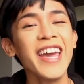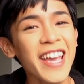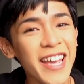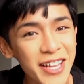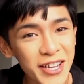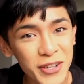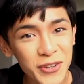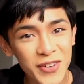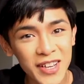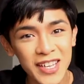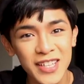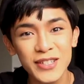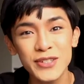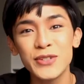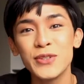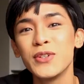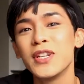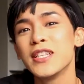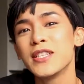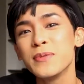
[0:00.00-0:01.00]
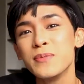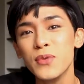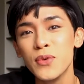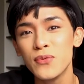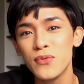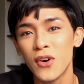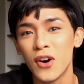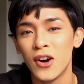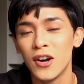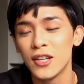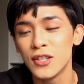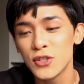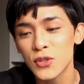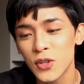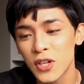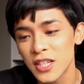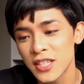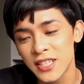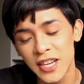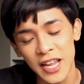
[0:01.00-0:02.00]
Anyway, so let's move on
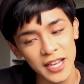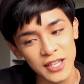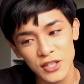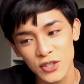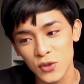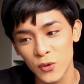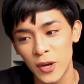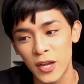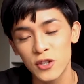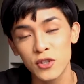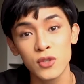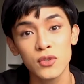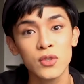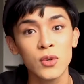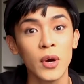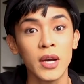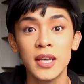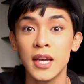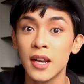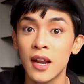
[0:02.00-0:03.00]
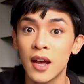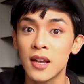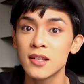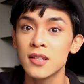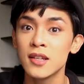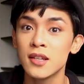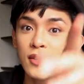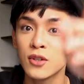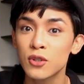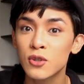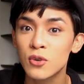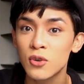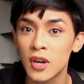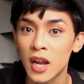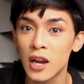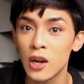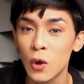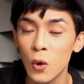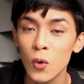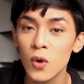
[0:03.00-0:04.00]
to our next question. So ayan ha, sinagot ko
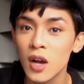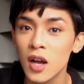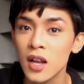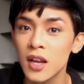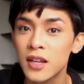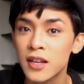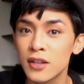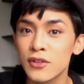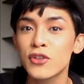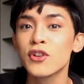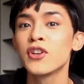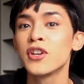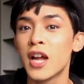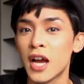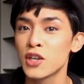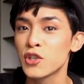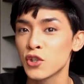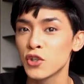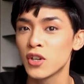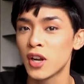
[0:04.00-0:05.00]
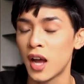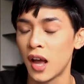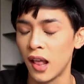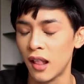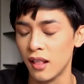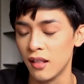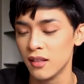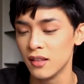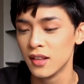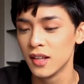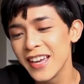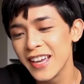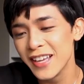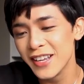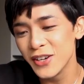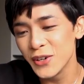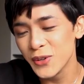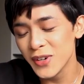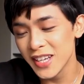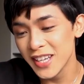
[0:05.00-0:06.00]
na local and international.
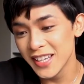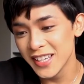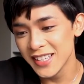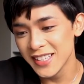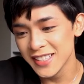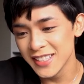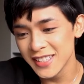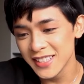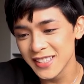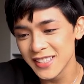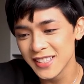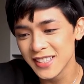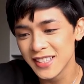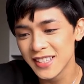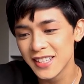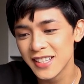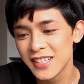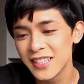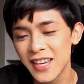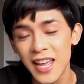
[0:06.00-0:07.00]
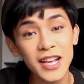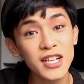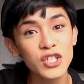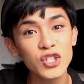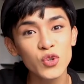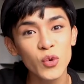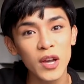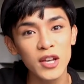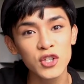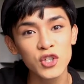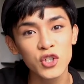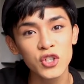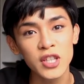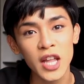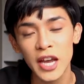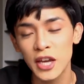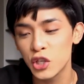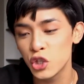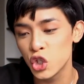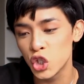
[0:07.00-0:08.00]
Anyways, next question
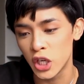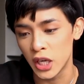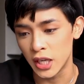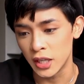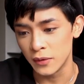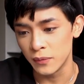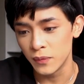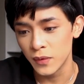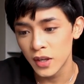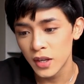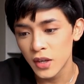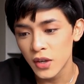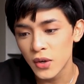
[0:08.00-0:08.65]
tayo dyan.